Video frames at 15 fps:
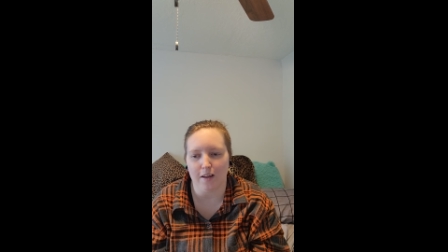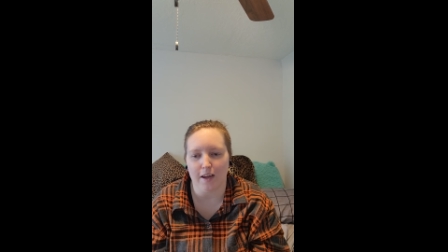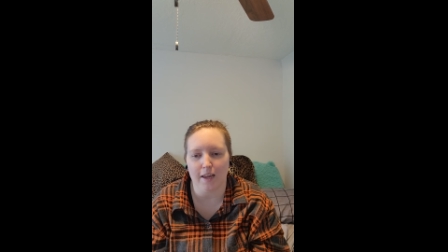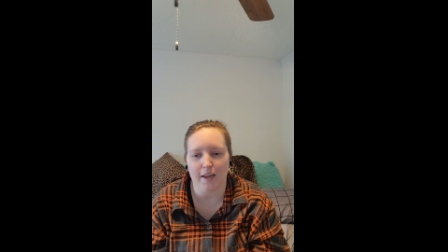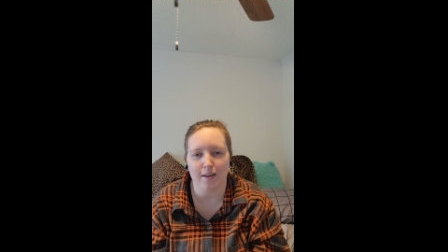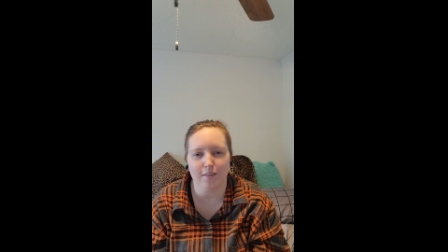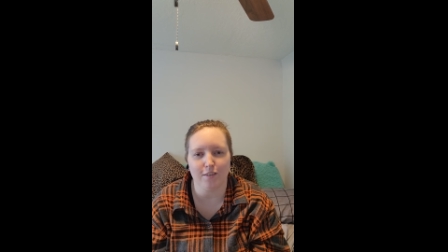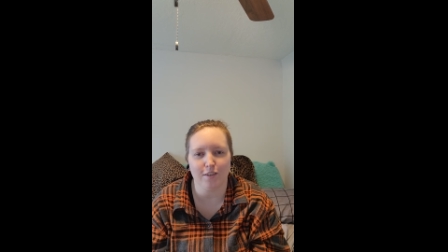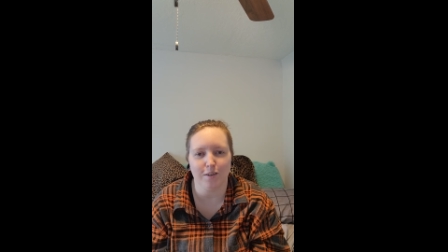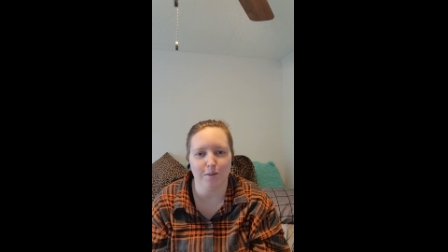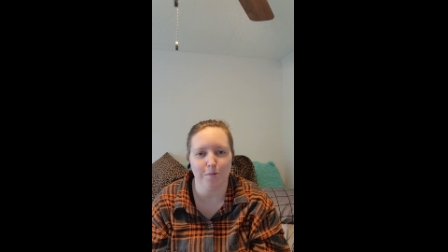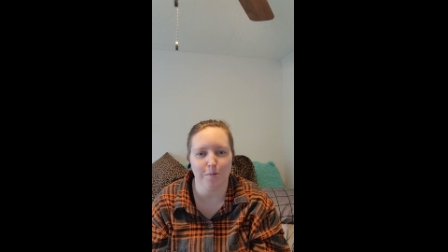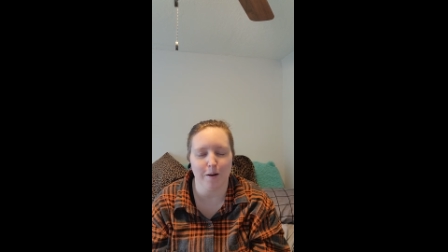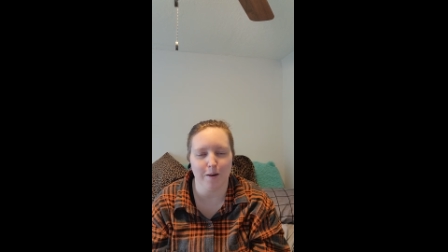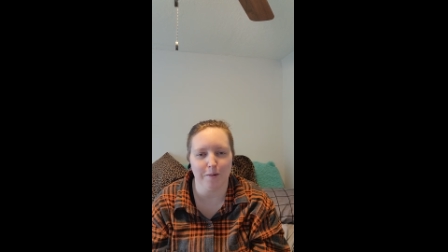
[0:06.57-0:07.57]
I had
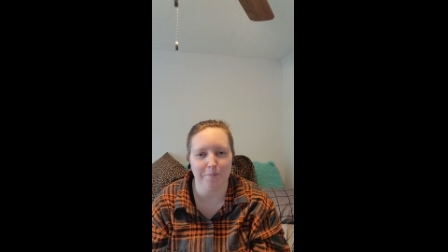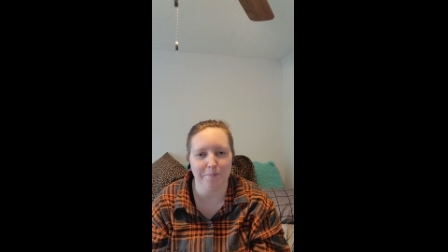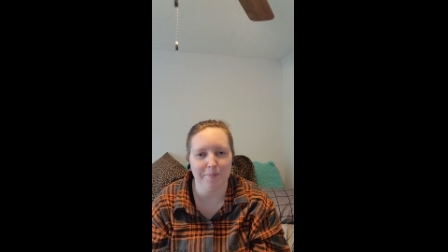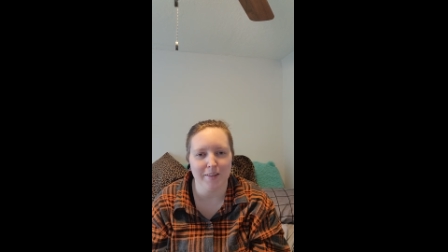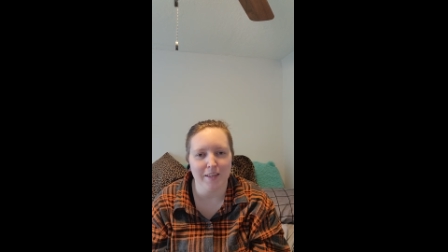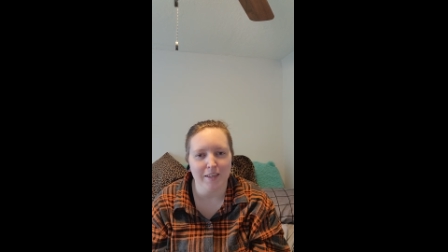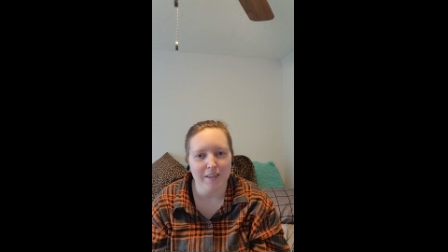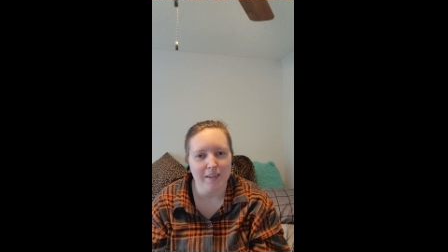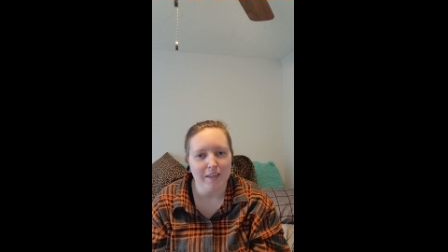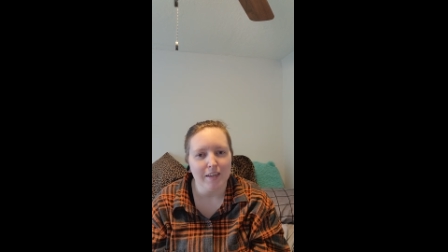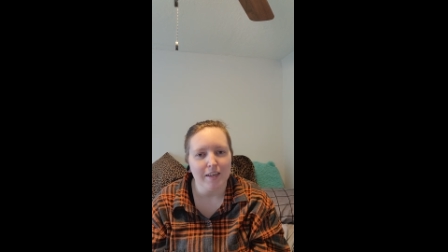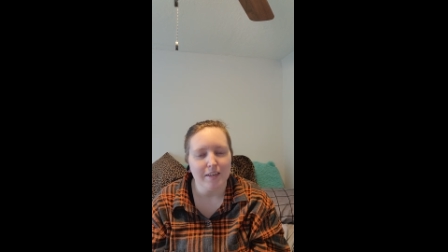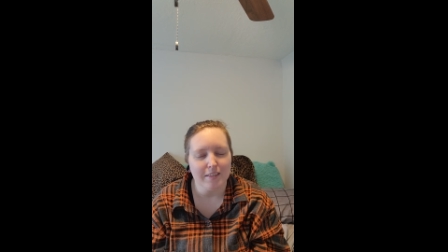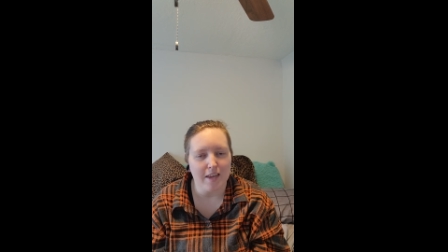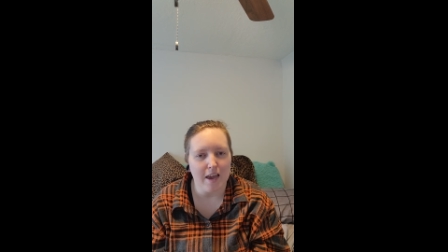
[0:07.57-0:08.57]
to
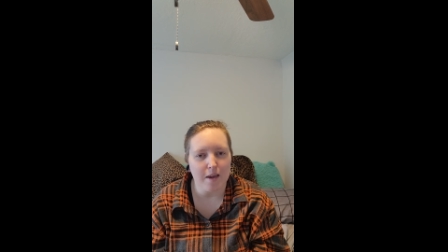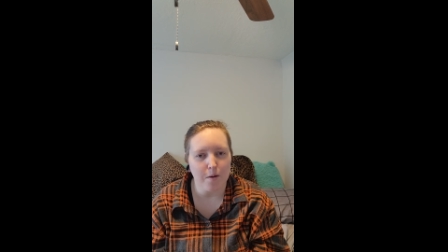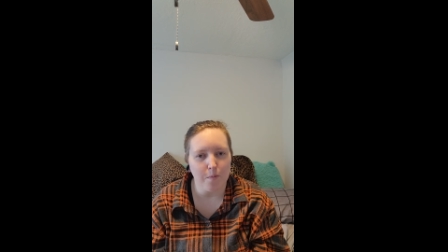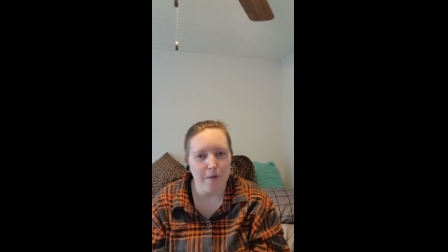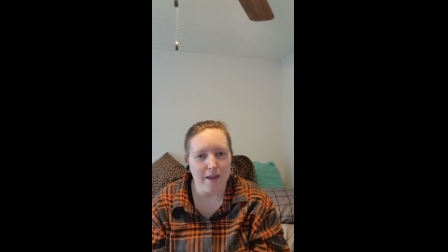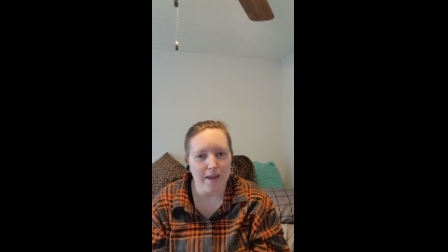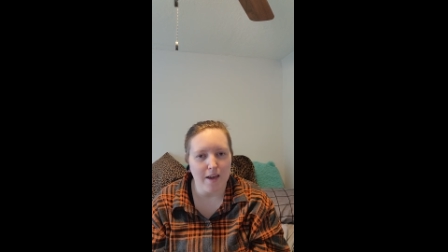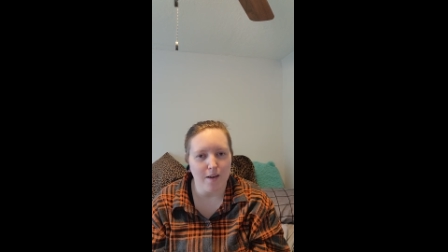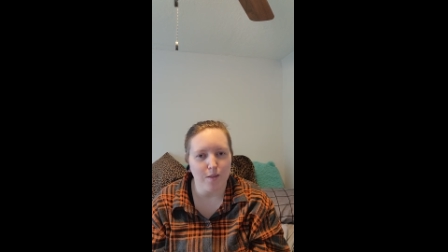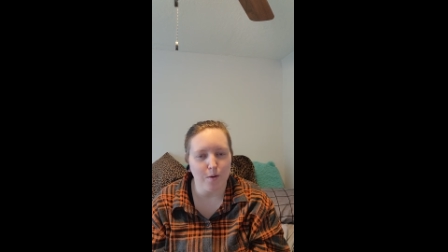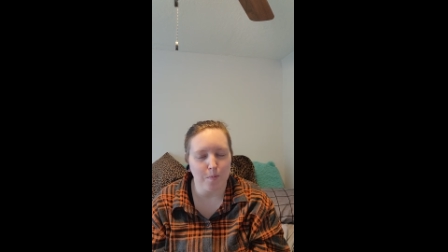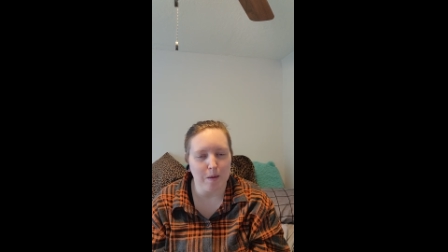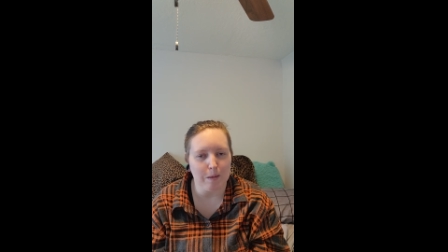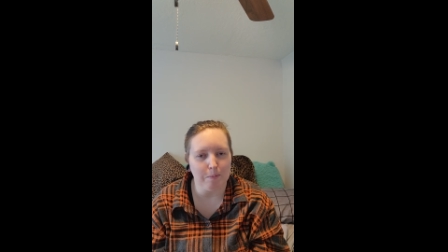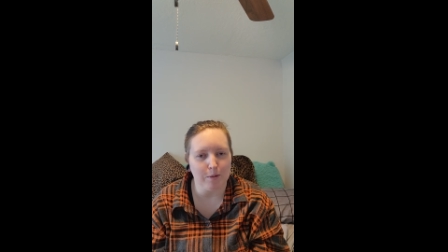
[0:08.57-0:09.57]
take away other
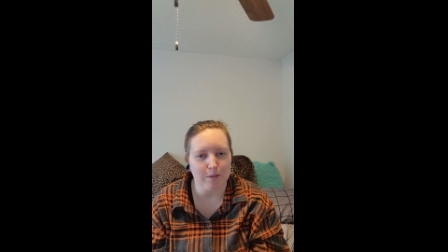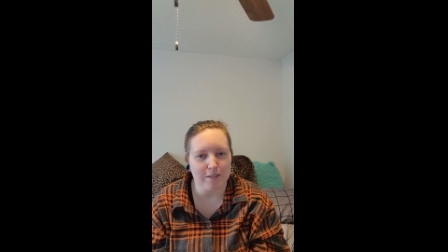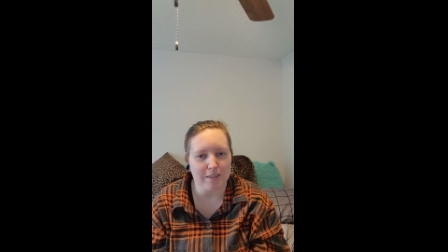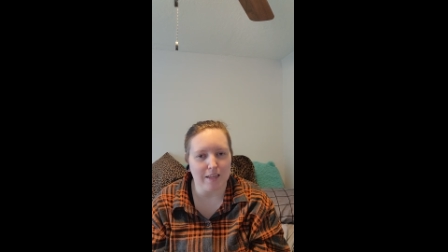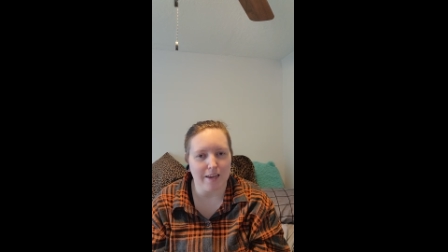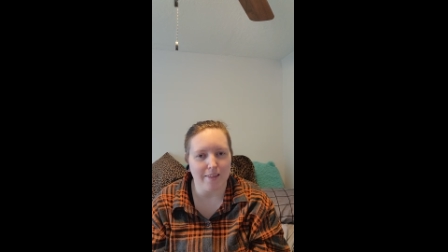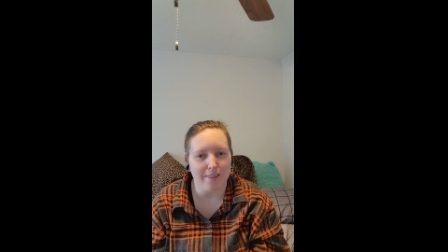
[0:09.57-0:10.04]
people's they,